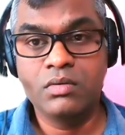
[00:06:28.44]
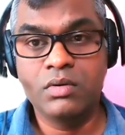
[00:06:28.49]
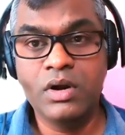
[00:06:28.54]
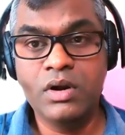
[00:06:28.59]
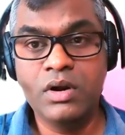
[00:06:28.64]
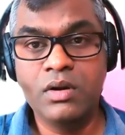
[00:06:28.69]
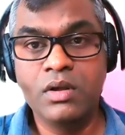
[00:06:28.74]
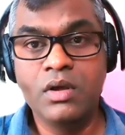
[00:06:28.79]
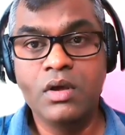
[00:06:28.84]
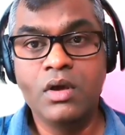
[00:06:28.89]

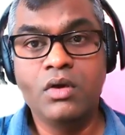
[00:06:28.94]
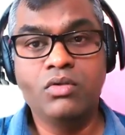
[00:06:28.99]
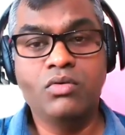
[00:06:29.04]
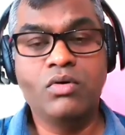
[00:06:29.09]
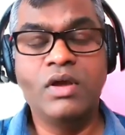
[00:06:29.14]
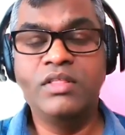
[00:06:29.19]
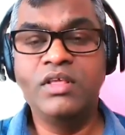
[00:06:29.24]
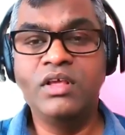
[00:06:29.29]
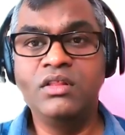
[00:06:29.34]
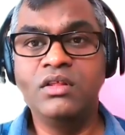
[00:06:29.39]
Right.
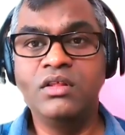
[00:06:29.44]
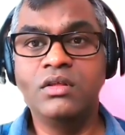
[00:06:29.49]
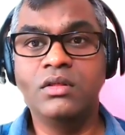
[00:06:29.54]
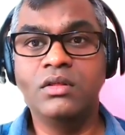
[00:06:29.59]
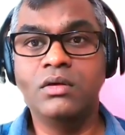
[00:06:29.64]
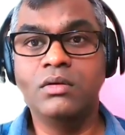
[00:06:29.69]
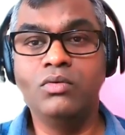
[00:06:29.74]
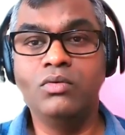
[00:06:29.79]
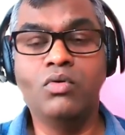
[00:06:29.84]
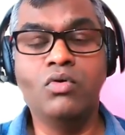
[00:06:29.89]
So I think
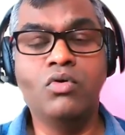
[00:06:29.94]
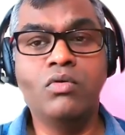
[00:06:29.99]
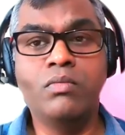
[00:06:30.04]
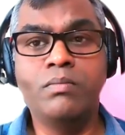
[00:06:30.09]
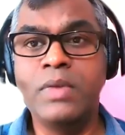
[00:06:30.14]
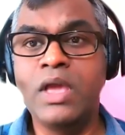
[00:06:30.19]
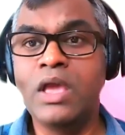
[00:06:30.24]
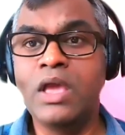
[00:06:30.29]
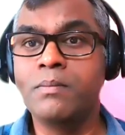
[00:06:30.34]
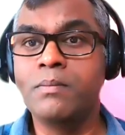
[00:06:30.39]
go
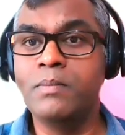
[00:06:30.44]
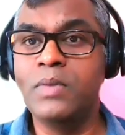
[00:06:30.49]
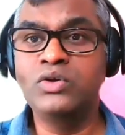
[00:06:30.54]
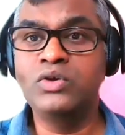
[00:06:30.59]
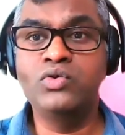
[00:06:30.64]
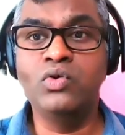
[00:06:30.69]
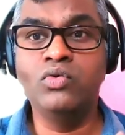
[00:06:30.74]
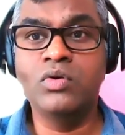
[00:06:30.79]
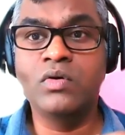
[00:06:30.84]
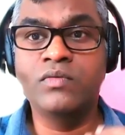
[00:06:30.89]
make
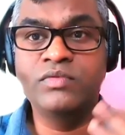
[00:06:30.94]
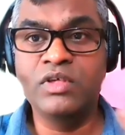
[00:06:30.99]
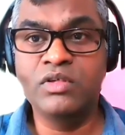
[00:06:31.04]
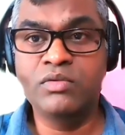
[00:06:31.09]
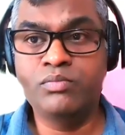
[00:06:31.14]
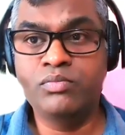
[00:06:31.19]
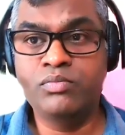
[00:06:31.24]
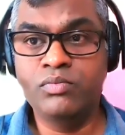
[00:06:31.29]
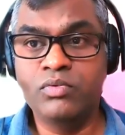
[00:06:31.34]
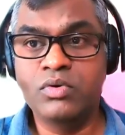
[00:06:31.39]
best use of
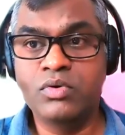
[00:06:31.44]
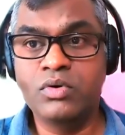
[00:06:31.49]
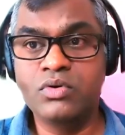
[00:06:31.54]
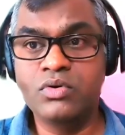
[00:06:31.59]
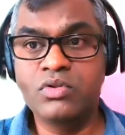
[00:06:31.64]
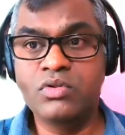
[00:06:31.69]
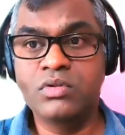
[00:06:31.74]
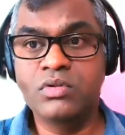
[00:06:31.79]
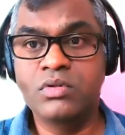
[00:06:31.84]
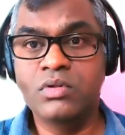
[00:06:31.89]
this
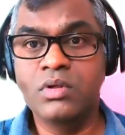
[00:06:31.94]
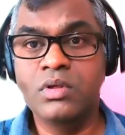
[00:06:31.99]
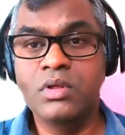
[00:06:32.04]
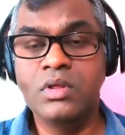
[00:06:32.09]
course